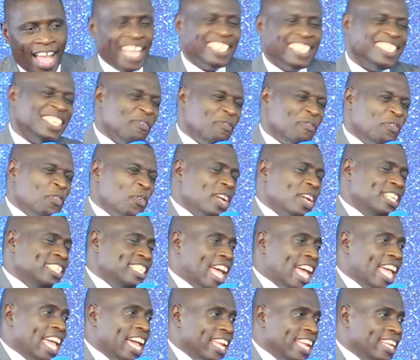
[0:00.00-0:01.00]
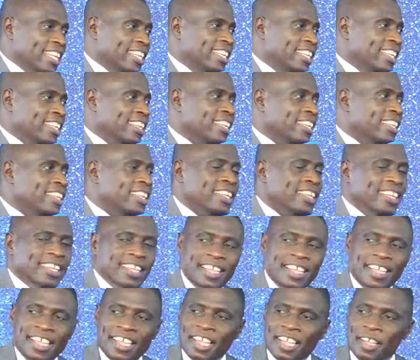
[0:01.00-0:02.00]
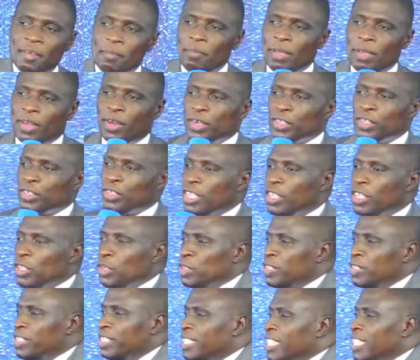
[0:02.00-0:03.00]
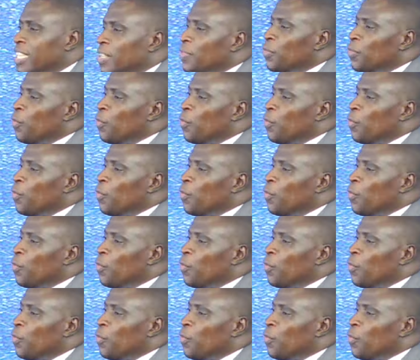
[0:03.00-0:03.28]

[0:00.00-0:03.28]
if you are tired. Because you still